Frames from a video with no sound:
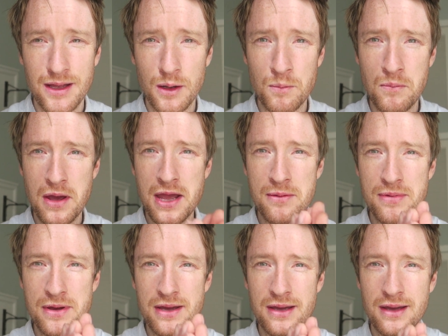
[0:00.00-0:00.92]
and
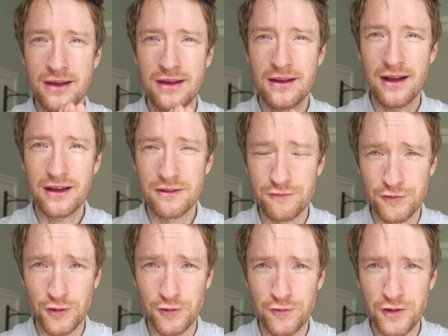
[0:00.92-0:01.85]
maybe I can
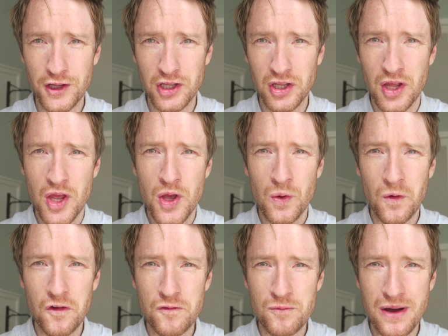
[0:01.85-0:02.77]
fulfill
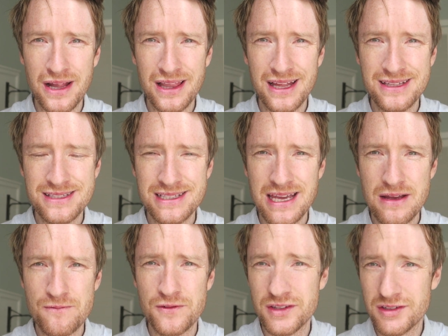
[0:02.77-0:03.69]
one of my
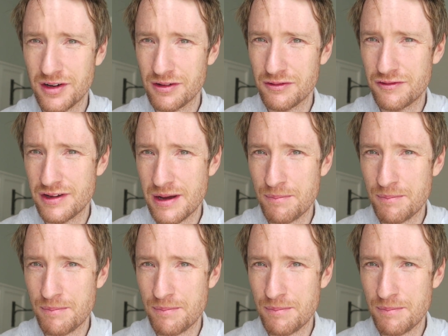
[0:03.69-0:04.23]
landscape photography